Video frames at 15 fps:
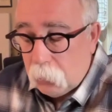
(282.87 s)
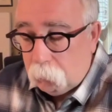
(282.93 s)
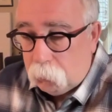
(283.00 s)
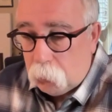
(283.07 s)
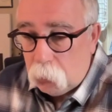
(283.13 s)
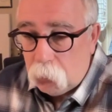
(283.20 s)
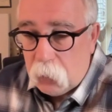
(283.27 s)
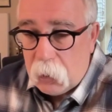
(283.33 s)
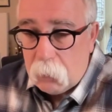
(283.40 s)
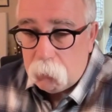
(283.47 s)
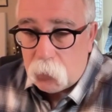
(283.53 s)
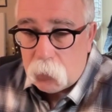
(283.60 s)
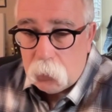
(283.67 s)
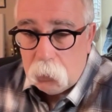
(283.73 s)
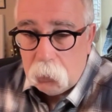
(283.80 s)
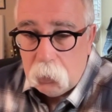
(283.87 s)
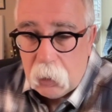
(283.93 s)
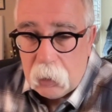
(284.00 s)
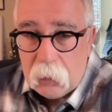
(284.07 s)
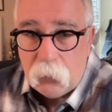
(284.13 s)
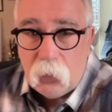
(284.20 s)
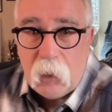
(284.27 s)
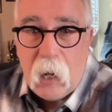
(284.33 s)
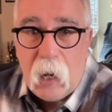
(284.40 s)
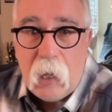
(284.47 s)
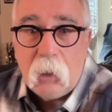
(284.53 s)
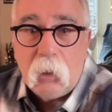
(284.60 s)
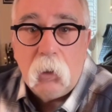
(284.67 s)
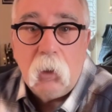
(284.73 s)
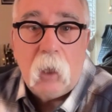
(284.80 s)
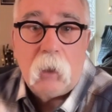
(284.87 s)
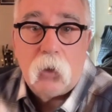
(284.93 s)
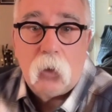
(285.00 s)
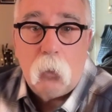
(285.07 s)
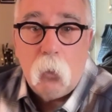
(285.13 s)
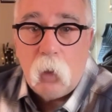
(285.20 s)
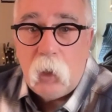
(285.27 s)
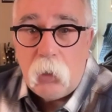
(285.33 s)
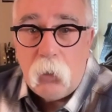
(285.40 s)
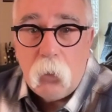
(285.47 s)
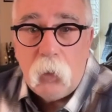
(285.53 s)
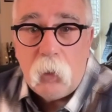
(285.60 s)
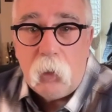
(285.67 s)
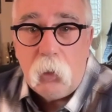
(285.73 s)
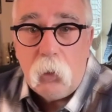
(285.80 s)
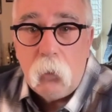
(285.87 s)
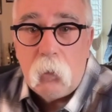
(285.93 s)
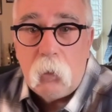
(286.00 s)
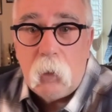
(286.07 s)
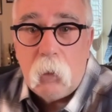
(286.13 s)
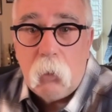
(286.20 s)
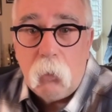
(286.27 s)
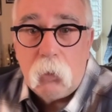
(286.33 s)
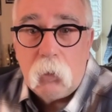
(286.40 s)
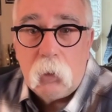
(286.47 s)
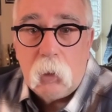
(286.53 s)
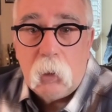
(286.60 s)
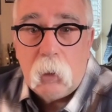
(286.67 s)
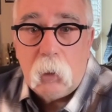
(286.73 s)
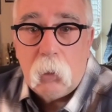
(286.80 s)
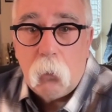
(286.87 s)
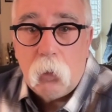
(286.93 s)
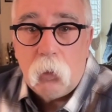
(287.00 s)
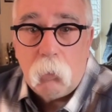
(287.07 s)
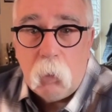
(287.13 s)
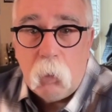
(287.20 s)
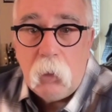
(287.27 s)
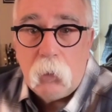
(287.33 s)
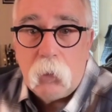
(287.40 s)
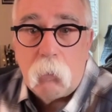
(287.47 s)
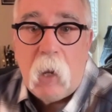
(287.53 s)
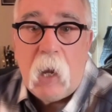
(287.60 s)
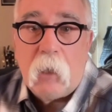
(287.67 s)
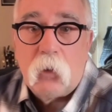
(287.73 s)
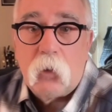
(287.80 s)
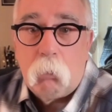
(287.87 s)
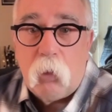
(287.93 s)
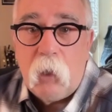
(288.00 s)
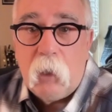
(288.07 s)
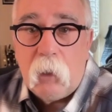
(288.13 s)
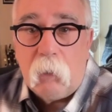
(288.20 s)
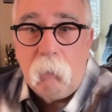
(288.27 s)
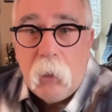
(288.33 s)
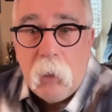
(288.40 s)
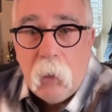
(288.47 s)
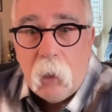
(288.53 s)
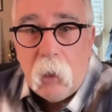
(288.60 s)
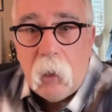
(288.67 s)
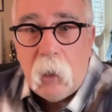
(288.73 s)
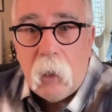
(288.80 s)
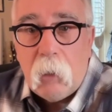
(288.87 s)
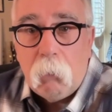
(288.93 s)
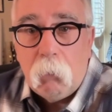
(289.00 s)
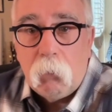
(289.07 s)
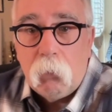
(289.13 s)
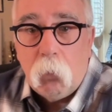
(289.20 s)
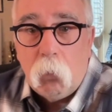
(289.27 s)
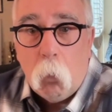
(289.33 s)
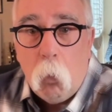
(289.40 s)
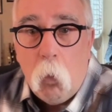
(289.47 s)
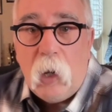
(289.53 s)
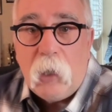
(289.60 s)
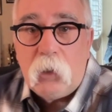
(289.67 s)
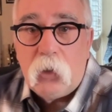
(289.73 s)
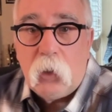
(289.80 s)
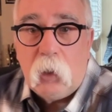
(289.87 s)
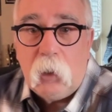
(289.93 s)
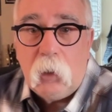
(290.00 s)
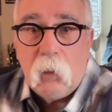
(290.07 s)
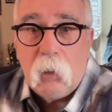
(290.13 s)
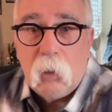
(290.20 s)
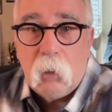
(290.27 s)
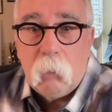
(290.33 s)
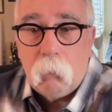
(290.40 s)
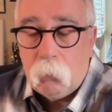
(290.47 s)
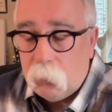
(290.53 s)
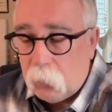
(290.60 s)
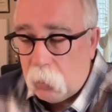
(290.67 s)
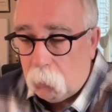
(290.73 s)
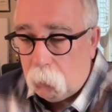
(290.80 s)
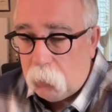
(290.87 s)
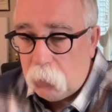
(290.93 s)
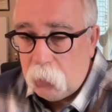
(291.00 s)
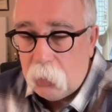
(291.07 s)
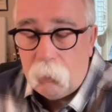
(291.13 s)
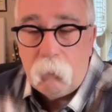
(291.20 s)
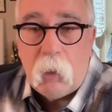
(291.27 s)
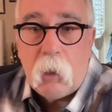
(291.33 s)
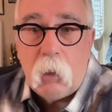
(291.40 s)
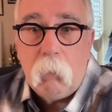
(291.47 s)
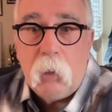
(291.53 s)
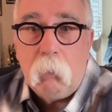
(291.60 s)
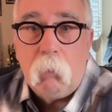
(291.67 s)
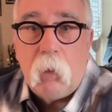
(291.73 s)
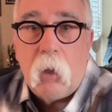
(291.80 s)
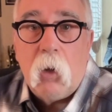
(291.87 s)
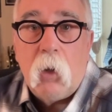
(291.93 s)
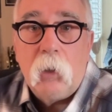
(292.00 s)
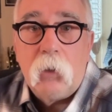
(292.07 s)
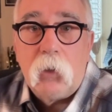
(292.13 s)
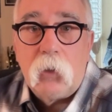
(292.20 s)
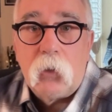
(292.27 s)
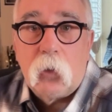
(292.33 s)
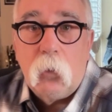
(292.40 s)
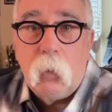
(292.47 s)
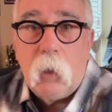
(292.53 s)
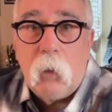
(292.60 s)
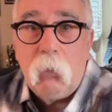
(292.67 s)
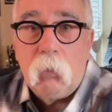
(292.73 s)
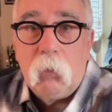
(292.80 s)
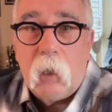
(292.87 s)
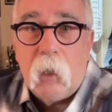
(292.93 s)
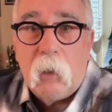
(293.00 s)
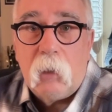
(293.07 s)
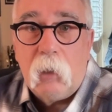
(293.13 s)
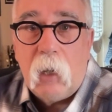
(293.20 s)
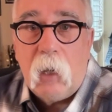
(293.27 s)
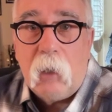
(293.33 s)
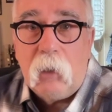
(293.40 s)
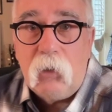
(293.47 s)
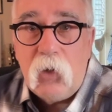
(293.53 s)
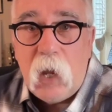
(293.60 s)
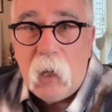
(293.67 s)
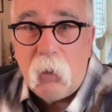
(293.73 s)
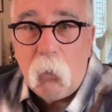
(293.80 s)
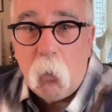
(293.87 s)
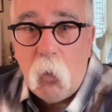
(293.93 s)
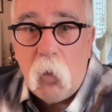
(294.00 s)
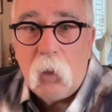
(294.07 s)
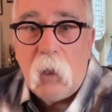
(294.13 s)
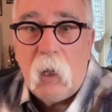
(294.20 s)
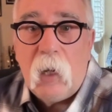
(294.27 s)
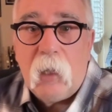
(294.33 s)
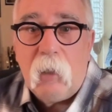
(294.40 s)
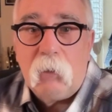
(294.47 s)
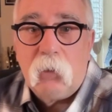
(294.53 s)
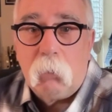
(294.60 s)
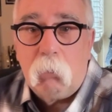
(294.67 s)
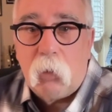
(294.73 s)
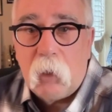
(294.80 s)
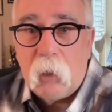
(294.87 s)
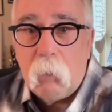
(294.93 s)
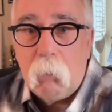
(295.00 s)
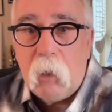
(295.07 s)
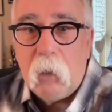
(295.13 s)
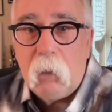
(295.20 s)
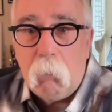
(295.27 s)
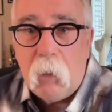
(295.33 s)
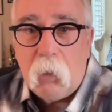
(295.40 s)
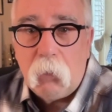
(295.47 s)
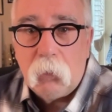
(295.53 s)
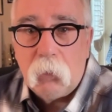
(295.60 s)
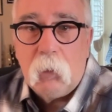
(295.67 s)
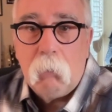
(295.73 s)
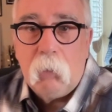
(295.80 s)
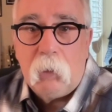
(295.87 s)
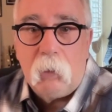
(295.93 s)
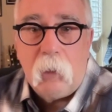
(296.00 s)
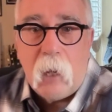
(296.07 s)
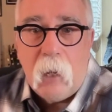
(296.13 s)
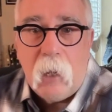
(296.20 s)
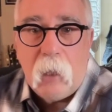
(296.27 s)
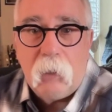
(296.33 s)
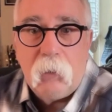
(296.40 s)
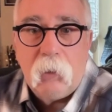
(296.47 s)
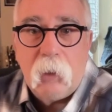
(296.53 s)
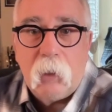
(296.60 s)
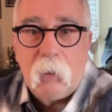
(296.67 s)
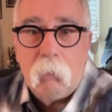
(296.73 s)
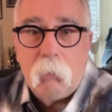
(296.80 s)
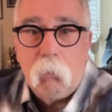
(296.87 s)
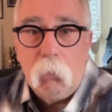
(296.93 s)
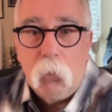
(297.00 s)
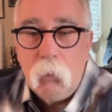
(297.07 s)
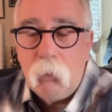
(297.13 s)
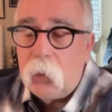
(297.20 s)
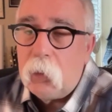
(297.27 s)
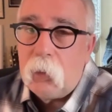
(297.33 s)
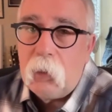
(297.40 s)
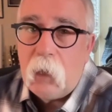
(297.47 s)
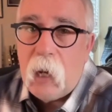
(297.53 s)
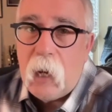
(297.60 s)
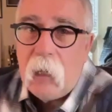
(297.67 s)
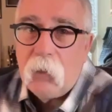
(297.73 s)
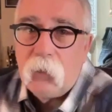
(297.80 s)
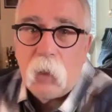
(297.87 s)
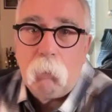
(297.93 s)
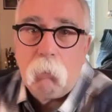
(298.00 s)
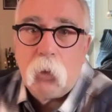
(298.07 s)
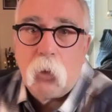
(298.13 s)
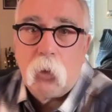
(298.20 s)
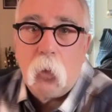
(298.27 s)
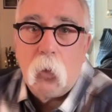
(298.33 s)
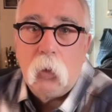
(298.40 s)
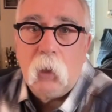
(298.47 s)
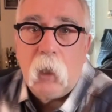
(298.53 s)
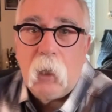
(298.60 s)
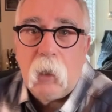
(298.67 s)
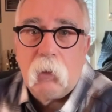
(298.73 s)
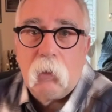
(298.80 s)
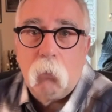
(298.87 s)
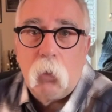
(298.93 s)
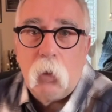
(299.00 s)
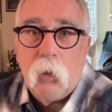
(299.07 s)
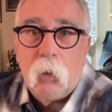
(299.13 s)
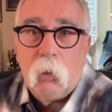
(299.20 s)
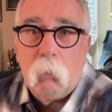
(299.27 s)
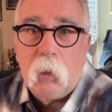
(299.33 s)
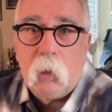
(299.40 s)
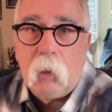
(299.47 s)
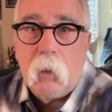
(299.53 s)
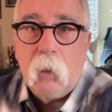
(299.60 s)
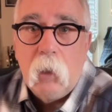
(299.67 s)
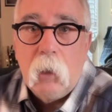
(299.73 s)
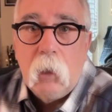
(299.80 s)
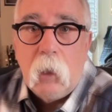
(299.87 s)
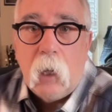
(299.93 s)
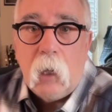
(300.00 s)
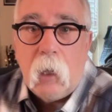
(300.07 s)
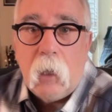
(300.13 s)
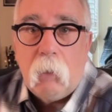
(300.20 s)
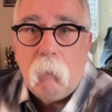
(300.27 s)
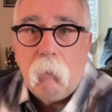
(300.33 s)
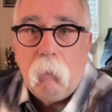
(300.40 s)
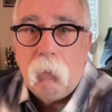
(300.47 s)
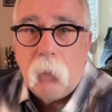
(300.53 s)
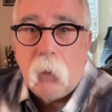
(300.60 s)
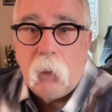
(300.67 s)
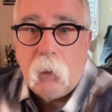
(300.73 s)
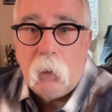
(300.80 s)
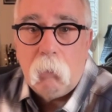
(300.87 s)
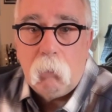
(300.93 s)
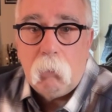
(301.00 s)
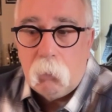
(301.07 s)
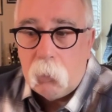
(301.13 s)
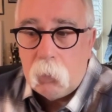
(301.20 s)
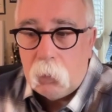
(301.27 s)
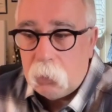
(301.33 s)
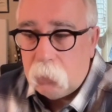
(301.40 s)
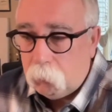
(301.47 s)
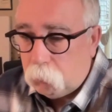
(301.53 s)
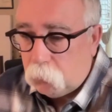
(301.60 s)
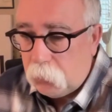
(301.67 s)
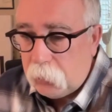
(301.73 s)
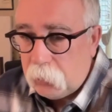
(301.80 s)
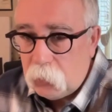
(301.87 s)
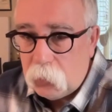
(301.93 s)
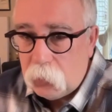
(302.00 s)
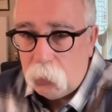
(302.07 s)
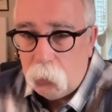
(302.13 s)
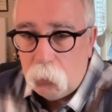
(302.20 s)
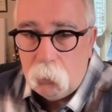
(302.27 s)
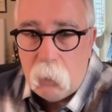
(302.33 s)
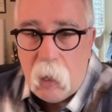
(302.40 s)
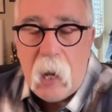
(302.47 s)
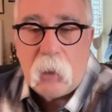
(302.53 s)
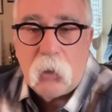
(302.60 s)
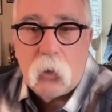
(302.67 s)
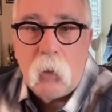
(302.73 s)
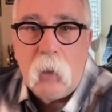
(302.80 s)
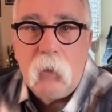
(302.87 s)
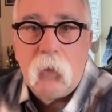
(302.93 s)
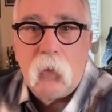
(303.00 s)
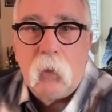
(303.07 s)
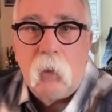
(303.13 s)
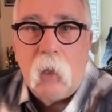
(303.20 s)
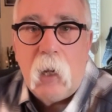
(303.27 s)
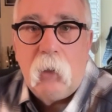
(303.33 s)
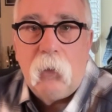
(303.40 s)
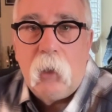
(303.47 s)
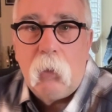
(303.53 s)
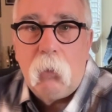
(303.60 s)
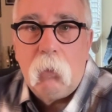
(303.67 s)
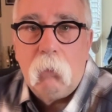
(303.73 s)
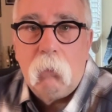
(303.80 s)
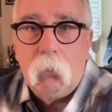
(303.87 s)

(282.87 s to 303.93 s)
programs like the egg collection one. I know that you were out uh, with me this past spring um, watching um, Alberta environment biologists go out and, and net walleye to bring them in, melt them, and, and uh, move their eggs up to Cold Lake where they'll be um, um uh, put into hatcheries and, and then